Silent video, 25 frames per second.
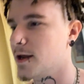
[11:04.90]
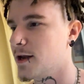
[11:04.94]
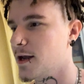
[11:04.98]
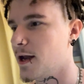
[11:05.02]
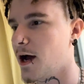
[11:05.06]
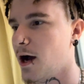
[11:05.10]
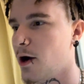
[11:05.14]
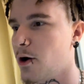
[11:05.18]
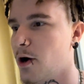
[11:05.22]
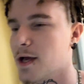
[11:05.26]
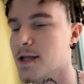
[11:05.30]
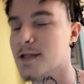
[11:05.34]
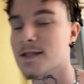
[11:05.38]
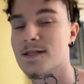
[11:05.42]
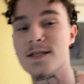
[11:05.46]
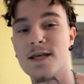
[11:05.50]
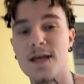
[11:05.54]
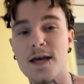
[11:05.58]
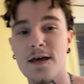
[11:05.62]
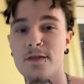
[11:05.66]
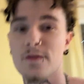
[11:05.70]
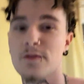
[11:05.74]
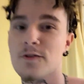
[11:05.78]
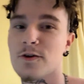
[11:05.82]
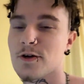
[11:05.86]
Now at
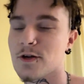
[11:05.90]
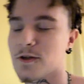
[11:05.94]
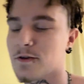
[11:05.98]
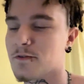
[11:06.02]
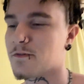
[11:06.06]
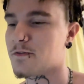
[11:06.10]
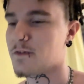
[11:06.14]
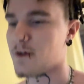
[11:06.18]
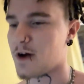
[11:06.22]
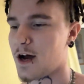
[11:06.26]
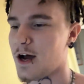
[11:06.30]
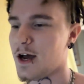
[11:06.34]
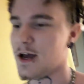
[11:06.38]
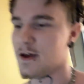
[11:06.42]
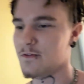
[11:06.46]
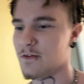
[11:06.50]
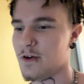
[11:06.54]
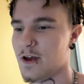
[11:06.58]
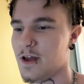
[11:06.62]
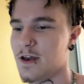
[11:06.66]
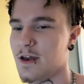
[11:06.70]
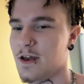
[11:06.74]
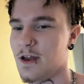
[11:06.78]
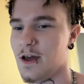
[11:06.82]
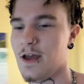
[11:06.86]
10:35
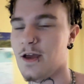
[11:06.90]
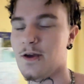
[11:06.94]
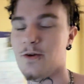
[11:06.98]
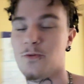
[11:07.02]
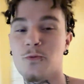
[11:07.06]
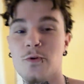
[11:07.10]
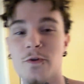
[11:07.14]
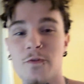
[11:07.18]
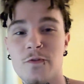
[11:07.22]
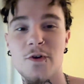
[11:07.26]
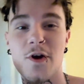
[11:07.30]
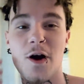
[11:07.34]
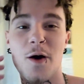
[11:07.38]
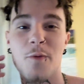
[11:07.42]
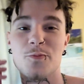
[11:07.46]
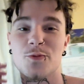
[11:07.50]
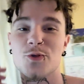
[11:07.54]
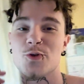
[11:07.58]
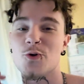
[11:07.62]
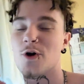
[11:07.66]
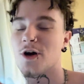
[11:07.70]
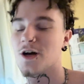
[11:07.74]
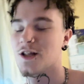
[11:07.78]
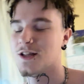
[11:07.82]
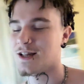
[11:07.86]
at night, we've come
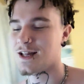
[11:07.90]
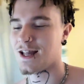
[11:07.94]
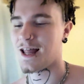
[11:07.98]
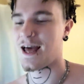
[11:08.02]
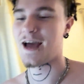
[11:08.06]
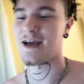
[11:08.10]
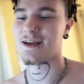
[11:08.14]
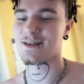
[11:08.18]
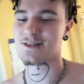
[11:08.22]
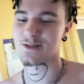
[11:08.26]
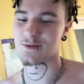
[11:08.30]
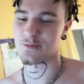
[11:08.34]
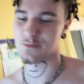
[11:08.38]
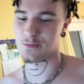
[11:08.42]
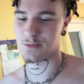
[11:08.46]
to our last